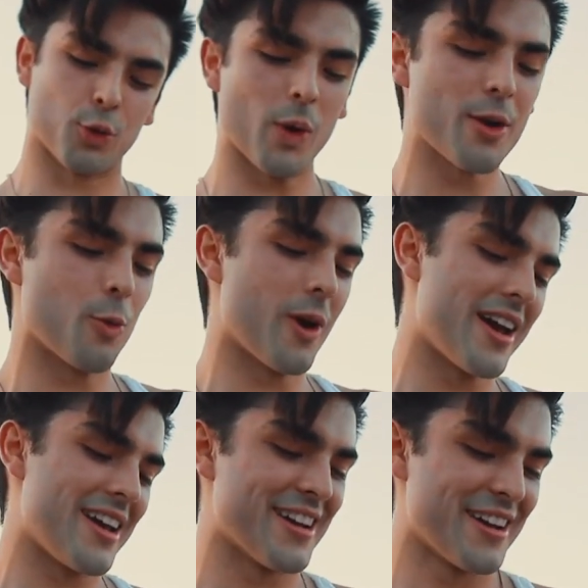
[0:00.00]
great
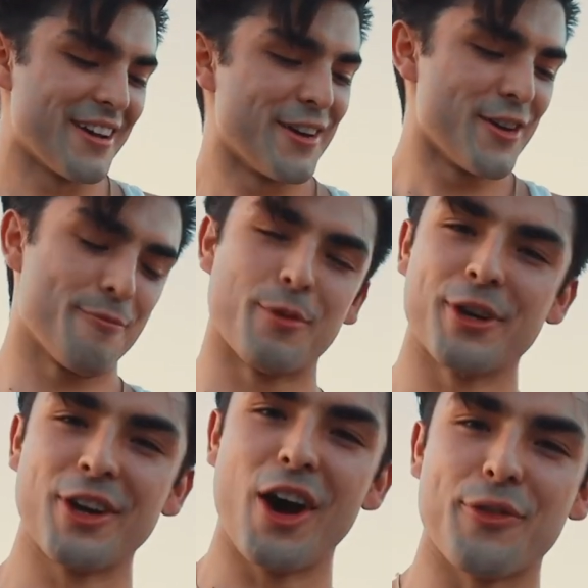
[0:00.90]
way of
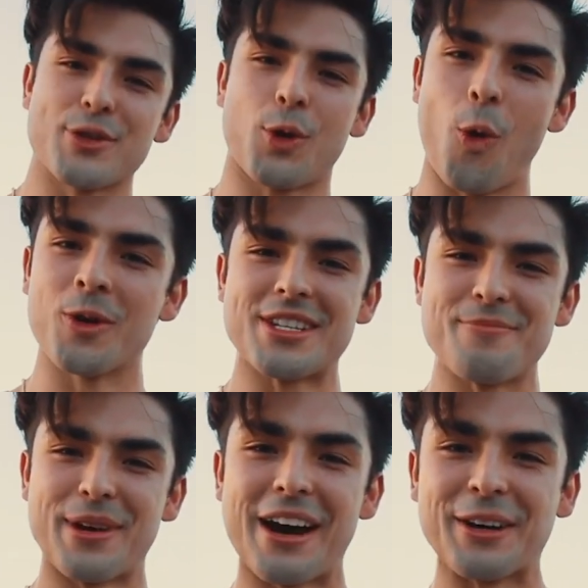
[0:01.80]
burning off those
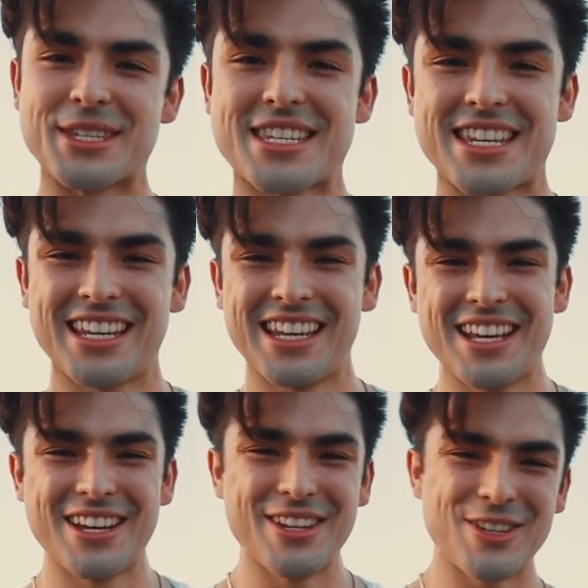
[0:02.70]
quarantine pounds.
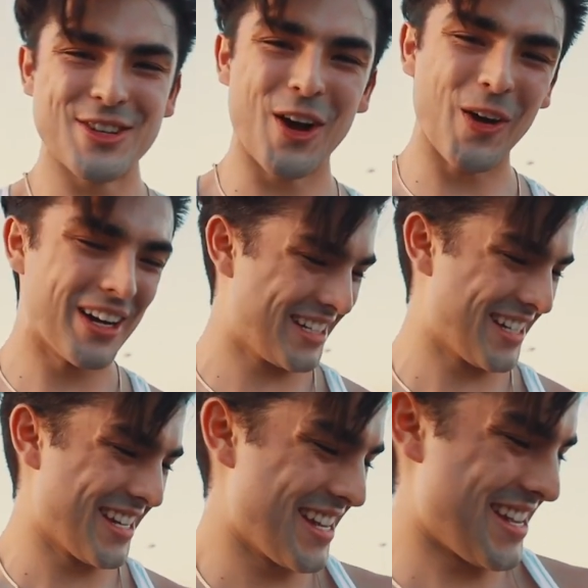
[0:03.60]
So
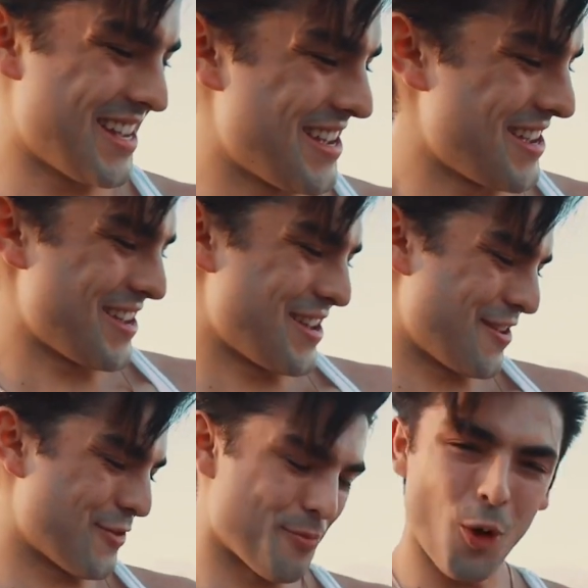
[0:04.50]

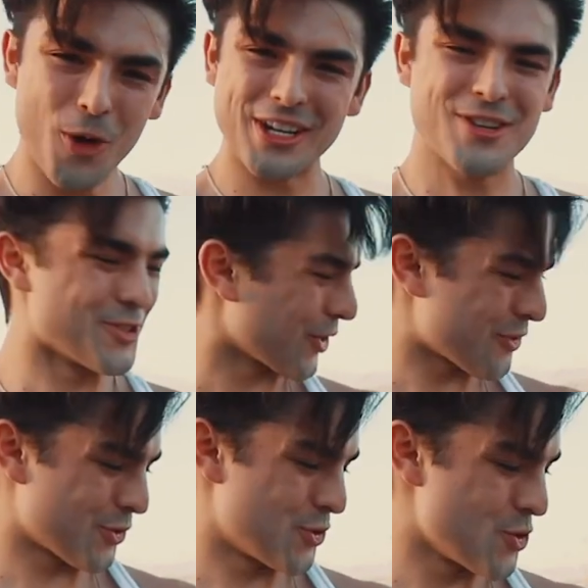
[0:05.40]
if you're bored and you're
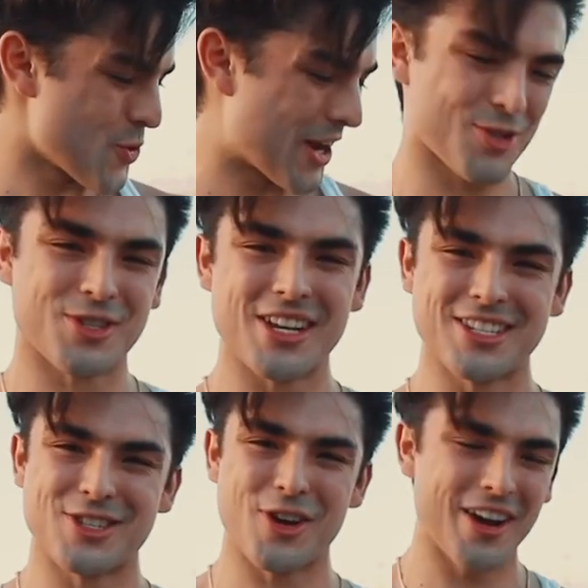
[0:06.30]
looking for a new
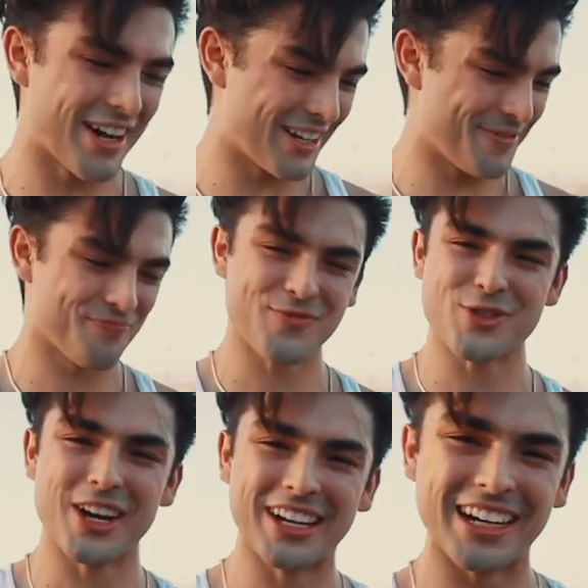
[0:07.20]
exercise to try out,
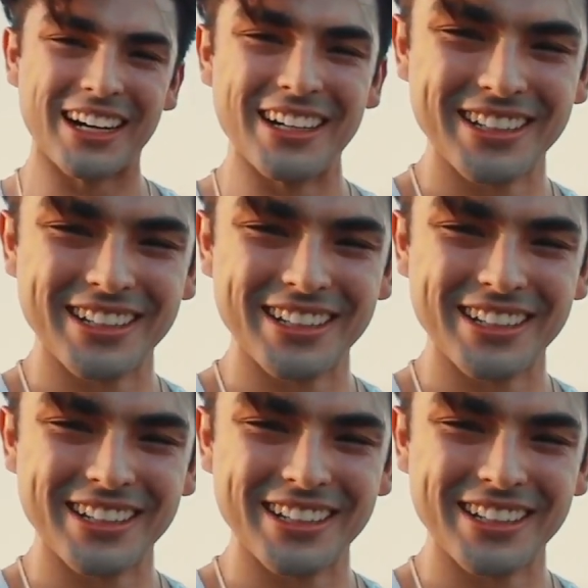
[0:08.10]
try it out.